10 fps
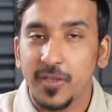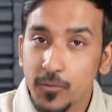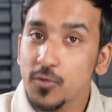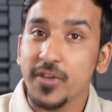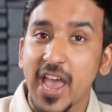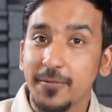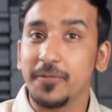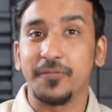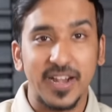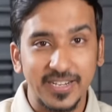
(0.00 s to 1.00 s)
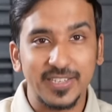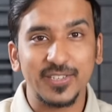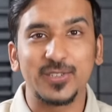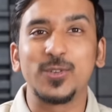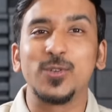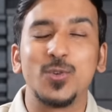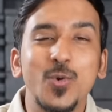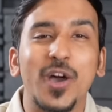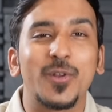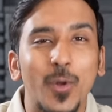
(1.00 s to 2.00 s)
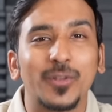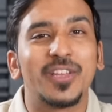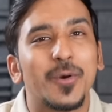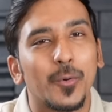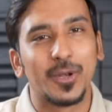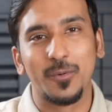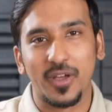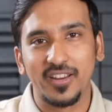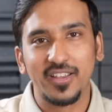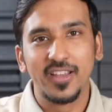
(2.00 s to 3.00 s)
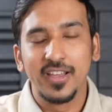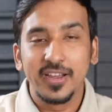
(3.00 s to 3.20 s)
If you've ever felt this, you are not the only one.